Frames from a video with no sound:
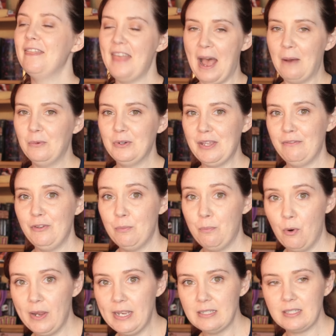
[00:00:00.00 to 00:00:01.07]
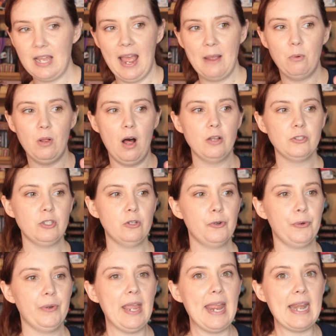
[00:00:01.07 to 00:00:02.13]
That will give you points. I will also
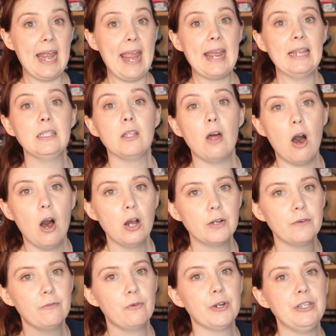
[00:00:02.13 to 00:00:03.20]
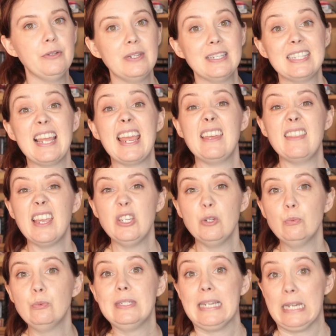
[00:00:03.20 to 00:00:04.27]
create a log for you to say that
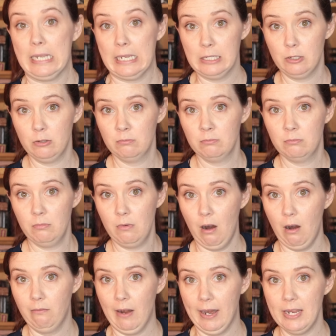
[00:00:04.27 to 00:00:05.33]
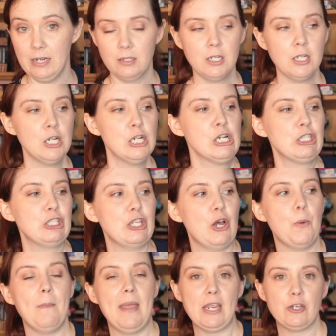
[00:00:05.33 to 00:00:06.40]
you did it. All right,
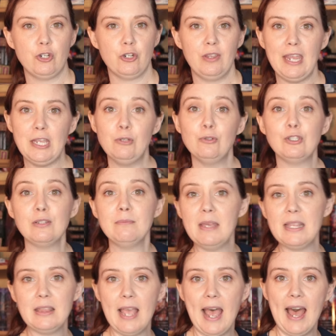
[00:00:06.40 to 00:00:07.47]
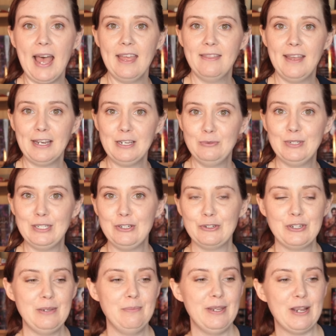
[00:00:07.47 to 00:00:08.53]
so make sure that you submit that and that you did
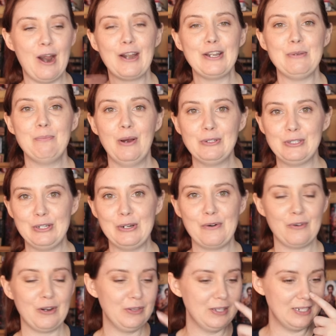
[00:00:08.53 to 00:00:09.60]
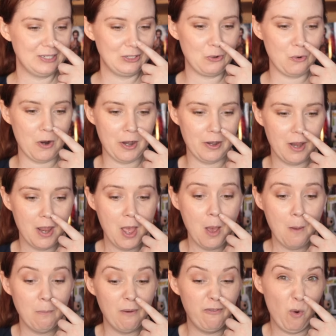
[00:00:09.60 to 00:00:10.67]
your TBR and you post it over on the Discord
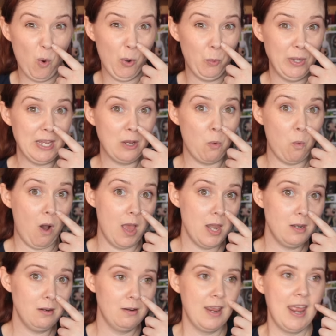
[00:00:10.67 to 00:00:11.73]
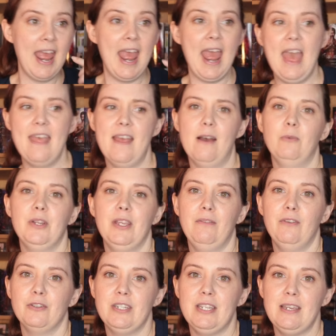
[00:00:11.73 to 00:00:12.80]
before week one, and that will
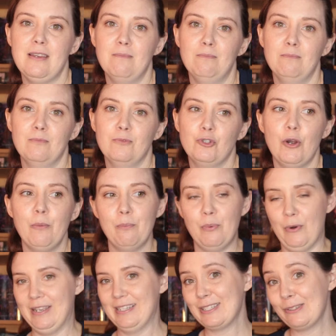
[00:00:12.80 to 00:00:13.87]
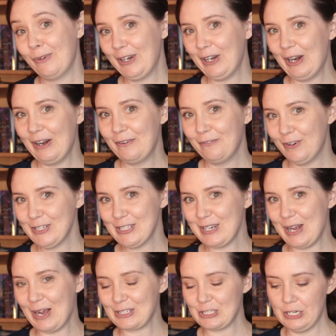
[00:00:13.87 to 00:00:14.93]
give your team trope points for your
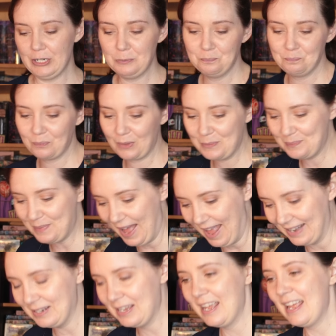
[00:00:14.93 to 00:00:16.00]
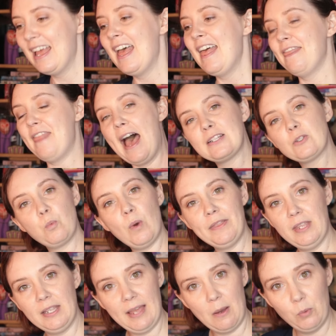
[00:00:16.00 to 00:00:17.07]
first auction. But that's
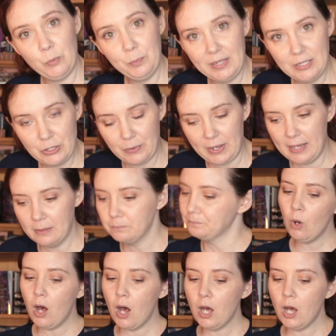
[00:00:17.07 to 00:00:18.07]
one thing that we'll be doing. We'll